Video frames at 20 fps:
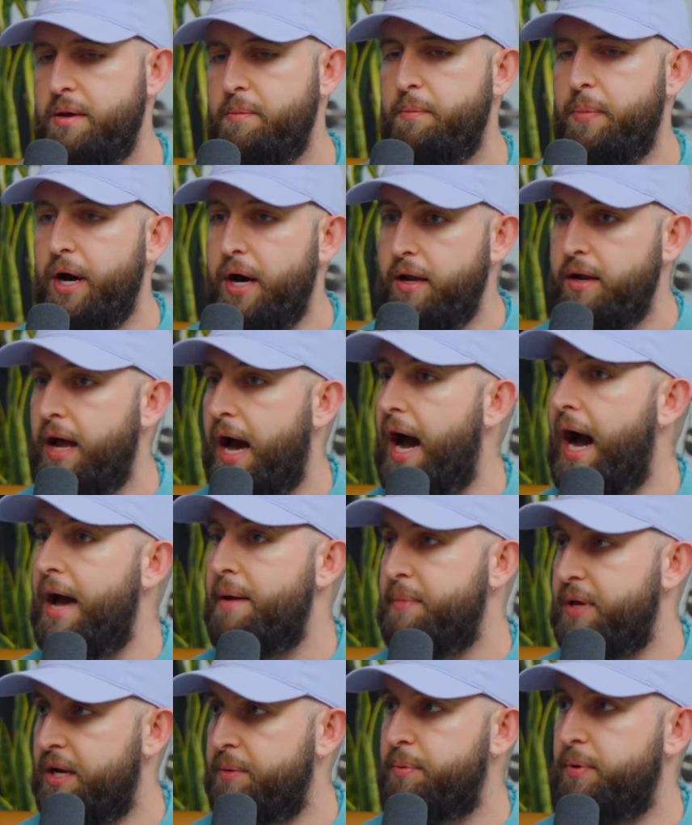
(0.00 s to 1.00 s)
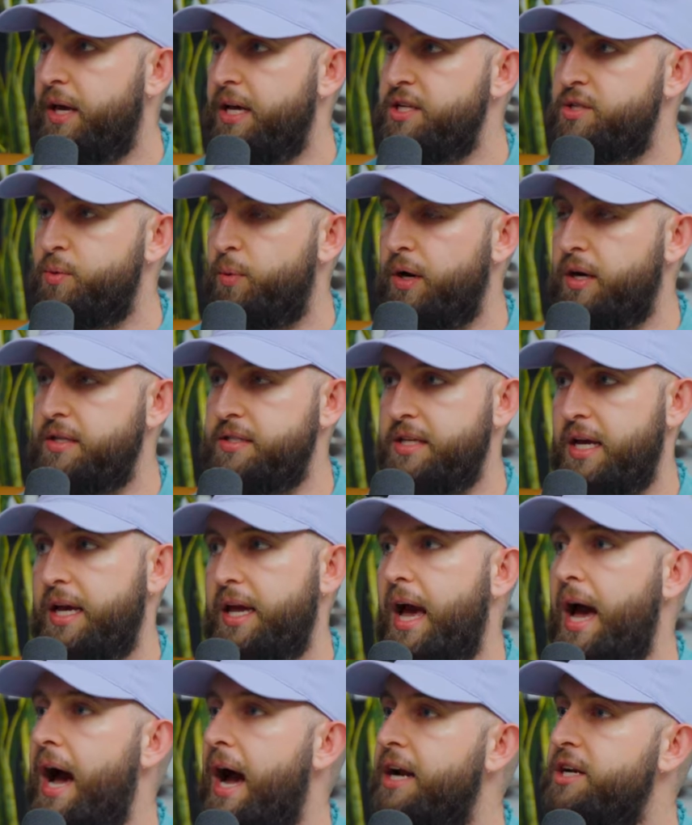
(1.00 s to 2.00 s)
But I'm in a place where it's
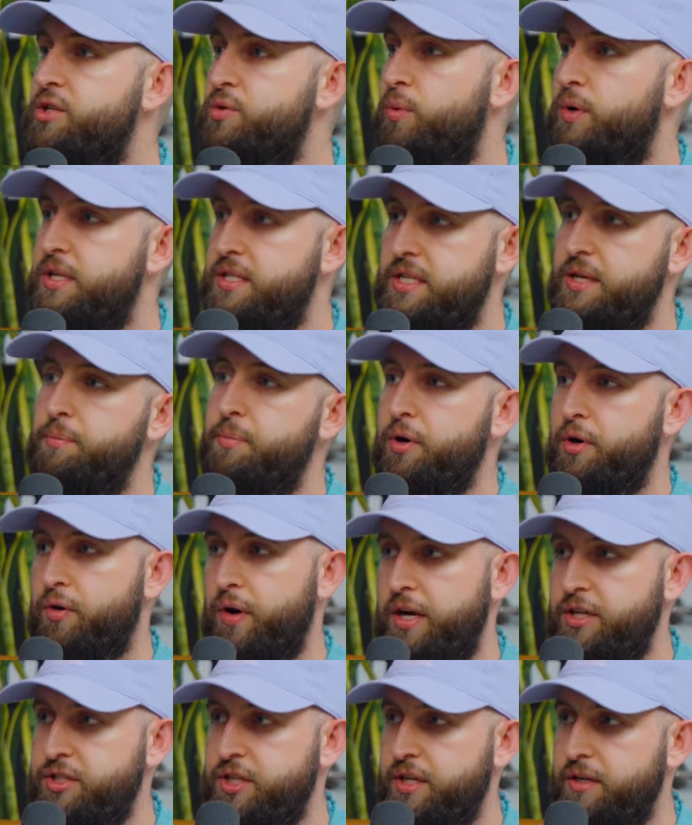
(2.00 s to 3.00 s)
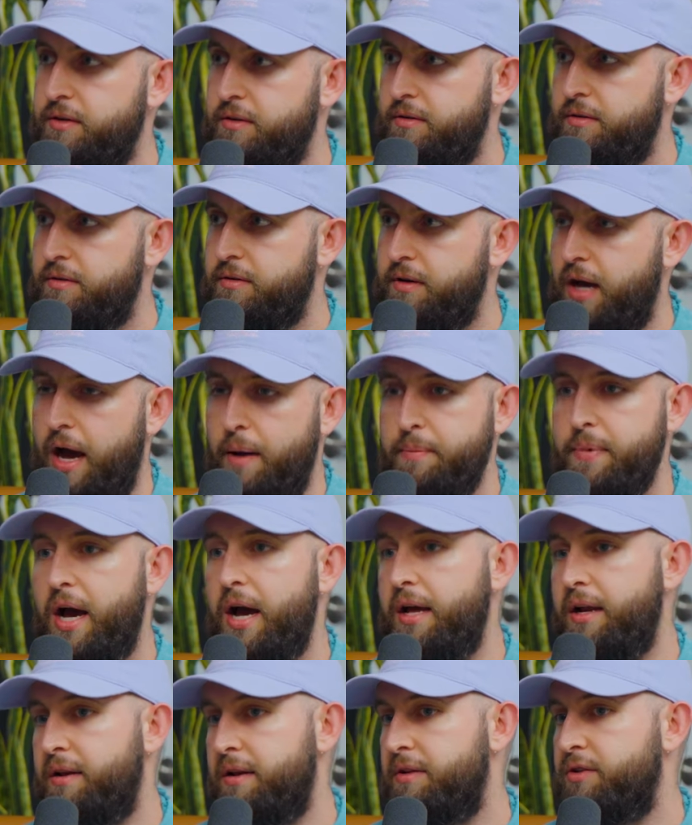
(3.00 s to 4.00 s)
like, I just want to see progression. I'm
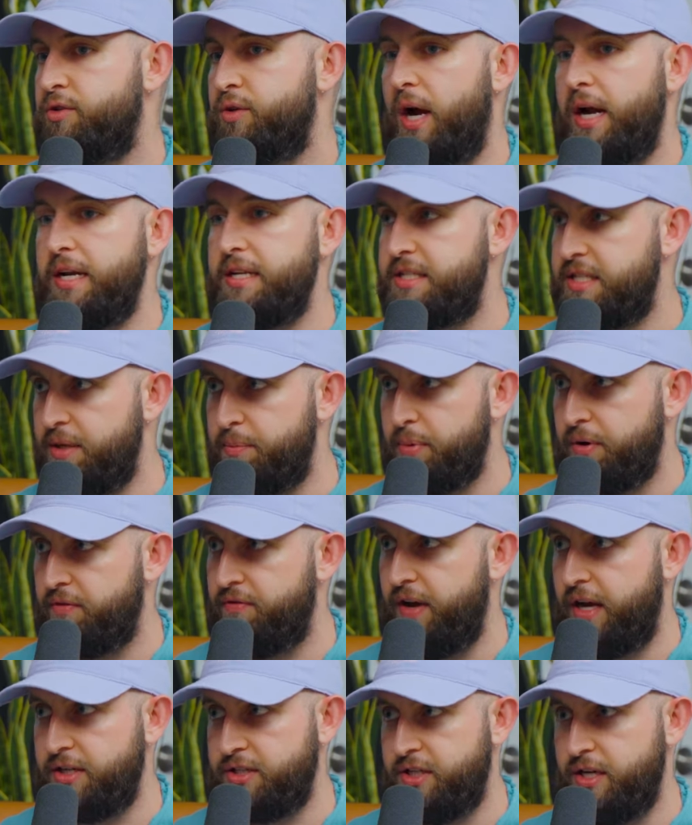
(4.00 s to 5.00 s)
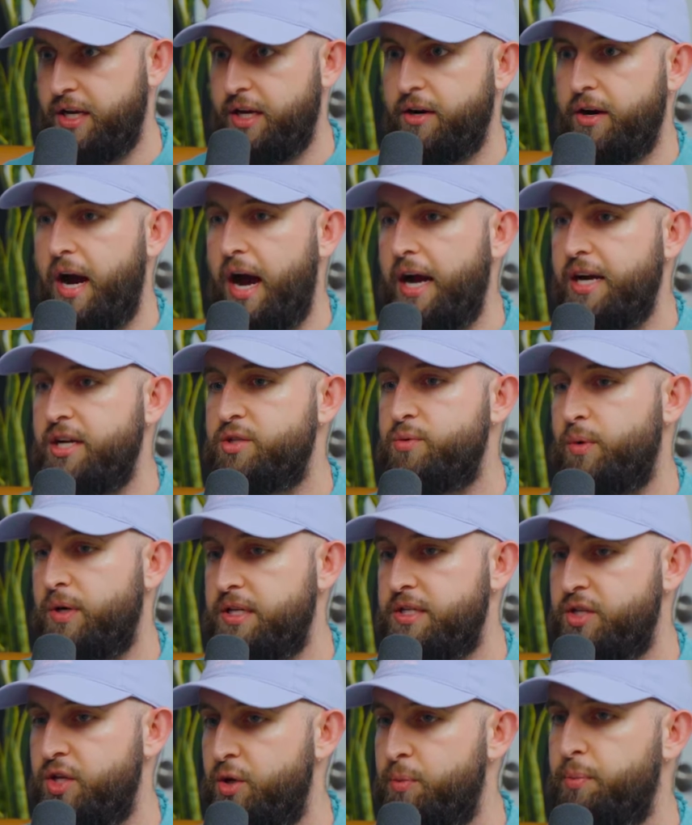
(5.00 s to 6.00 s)
not trying to see perfection here. I just want
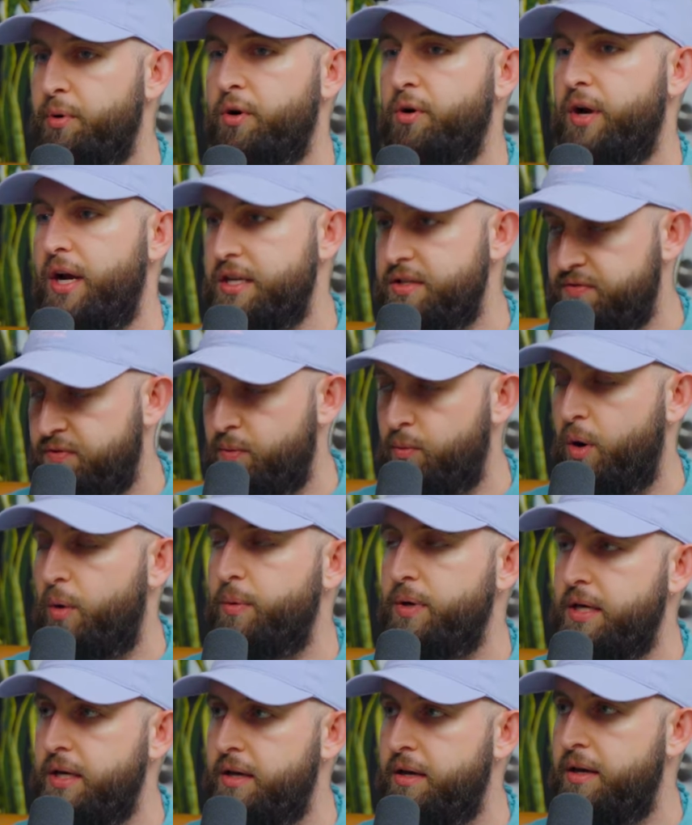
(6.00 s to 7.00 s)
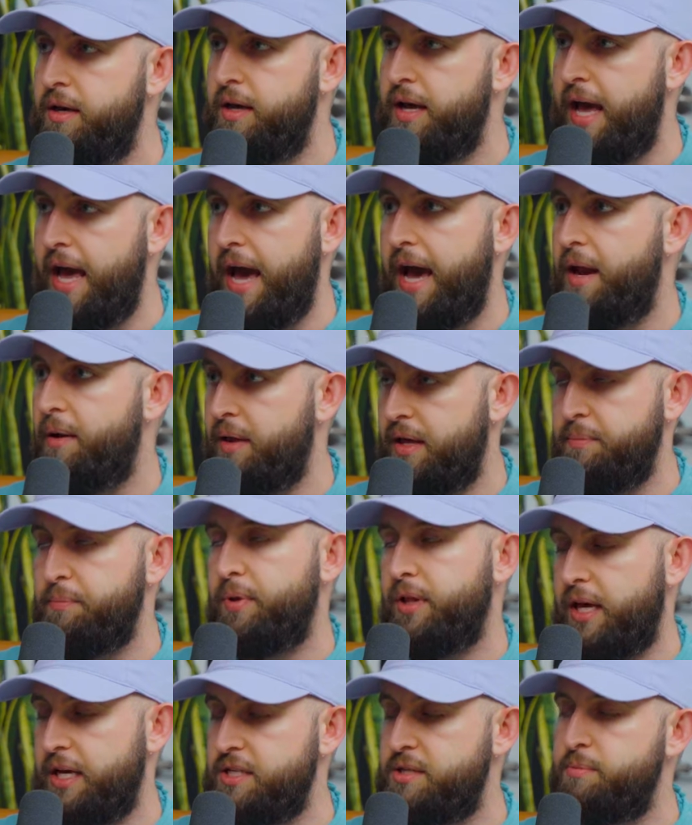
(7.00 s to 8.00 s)
to see you progress from what we had in
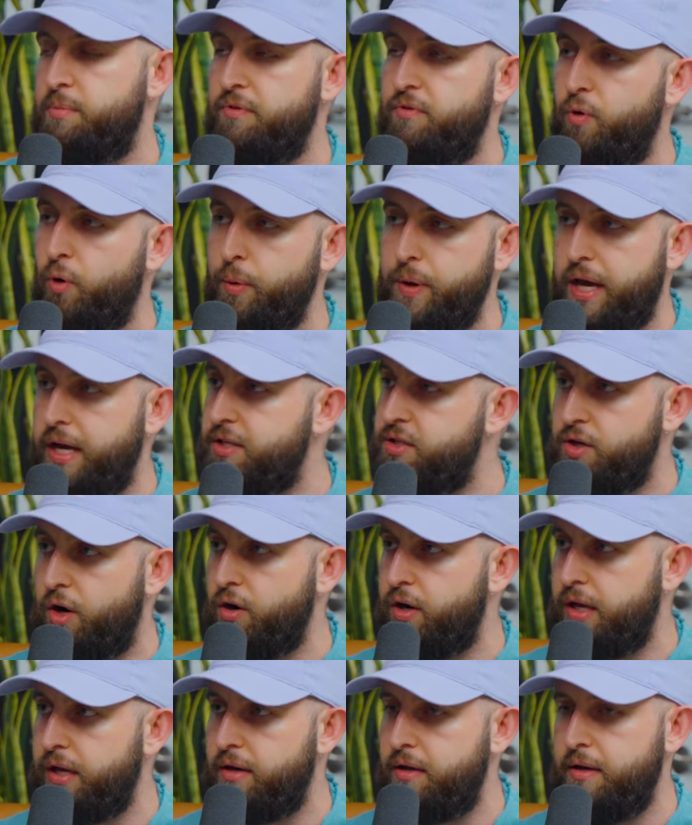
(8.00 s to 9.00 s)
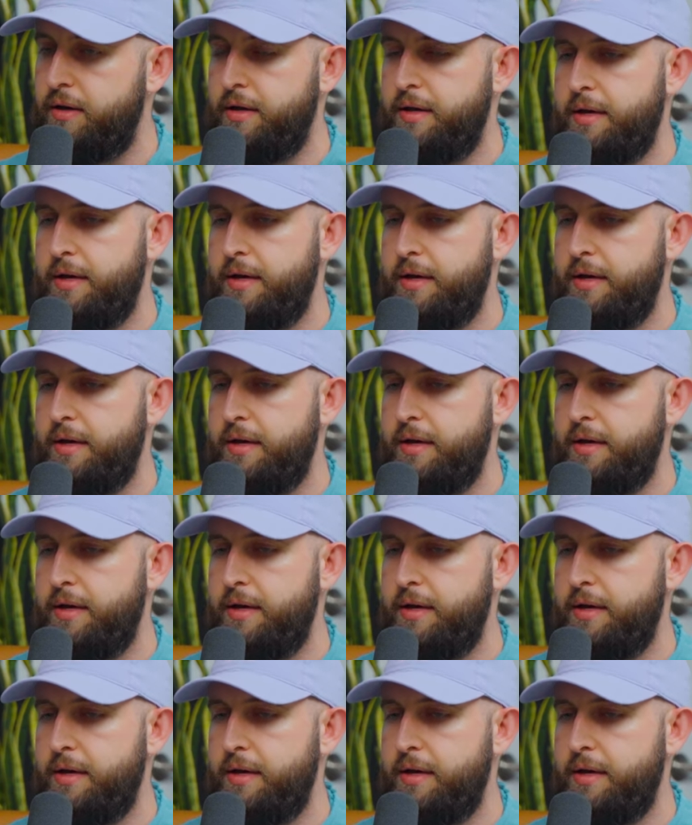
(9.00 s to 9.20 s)
place before we got started.